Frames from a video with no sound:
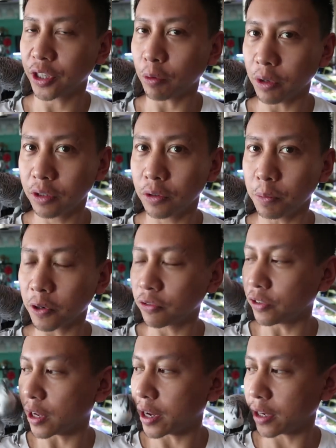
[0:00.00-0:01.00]
Shall we do
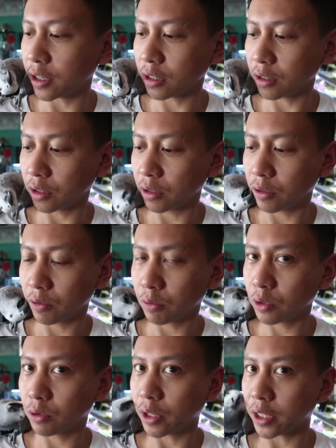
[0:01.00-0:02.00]
more flying?
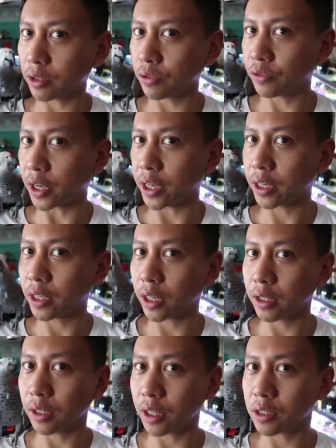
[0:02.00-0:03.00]
Would you like to fly
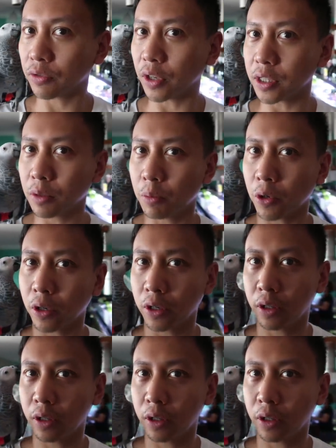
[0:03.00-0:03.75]
again? Let's fly some more.